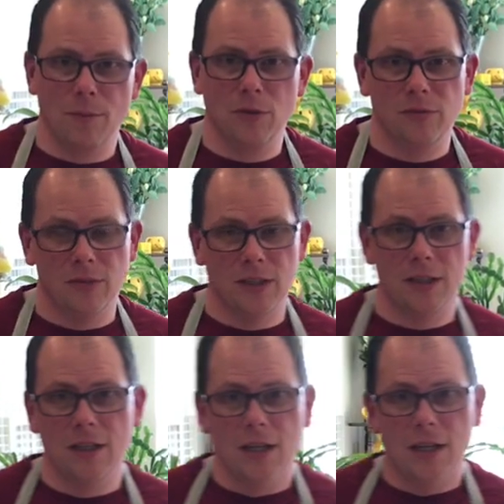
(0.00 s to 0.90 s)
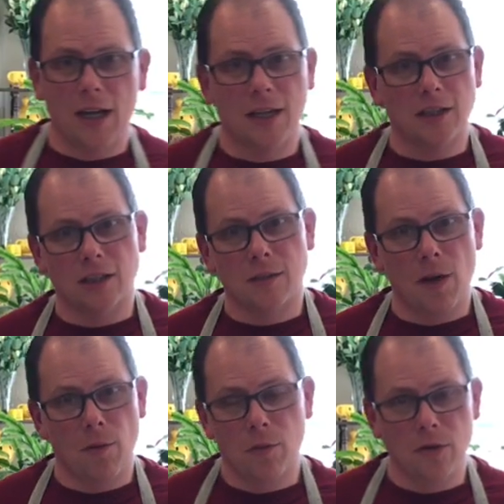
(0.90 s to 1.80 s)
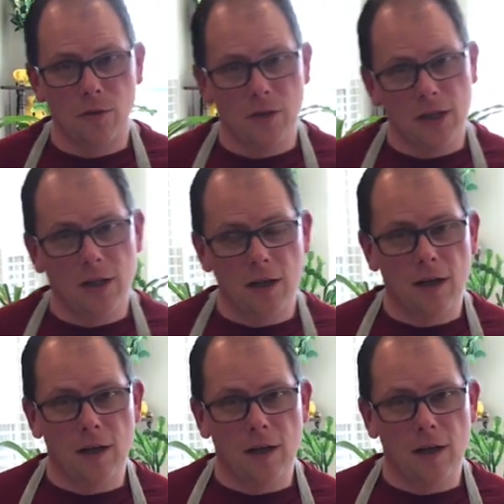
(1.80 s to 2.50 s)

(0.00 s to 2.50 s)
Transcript: briefly kind of talked about what we're doing